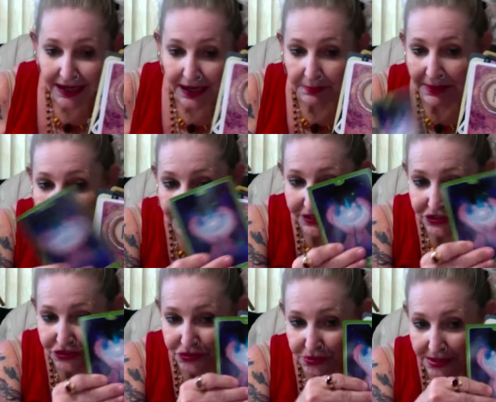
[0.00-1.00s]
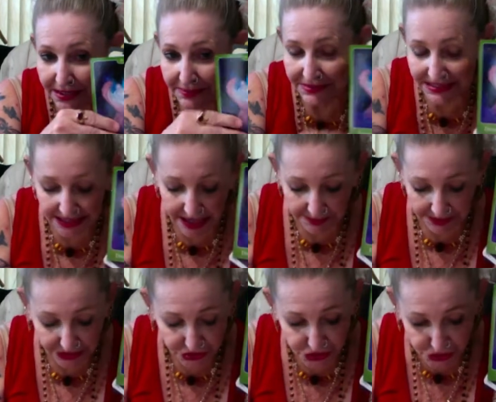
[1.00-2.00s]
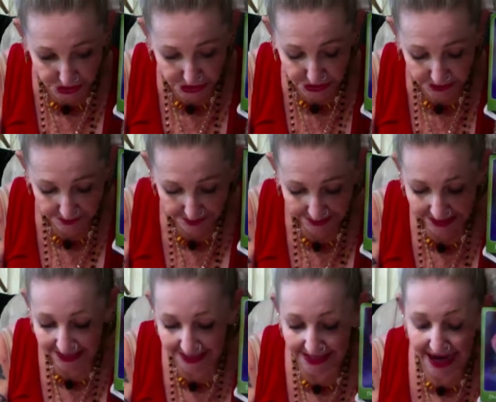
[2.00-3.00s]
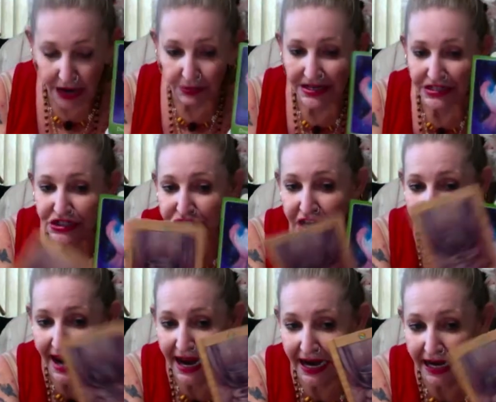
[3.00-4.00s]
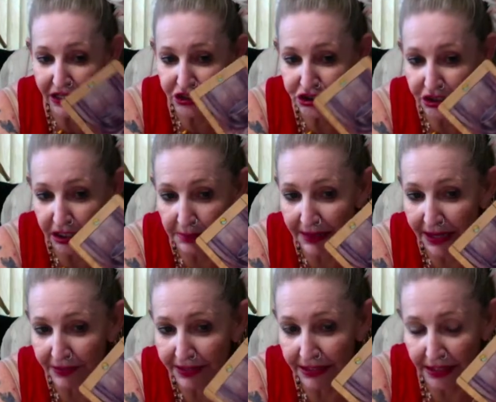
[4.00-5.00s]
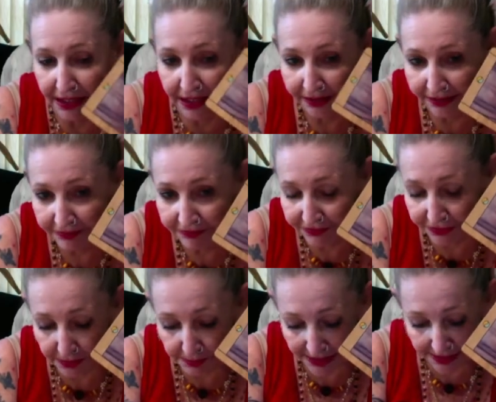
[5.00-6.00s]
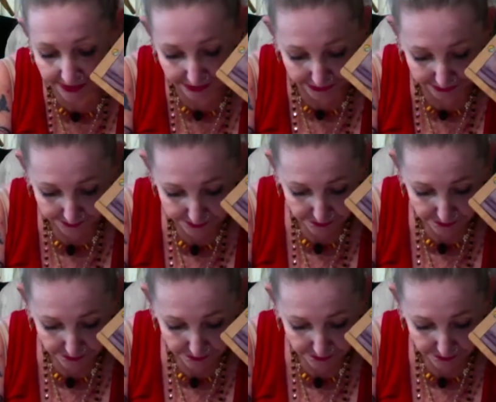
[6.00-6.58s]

about his dreams coming true and how he's changing America for the better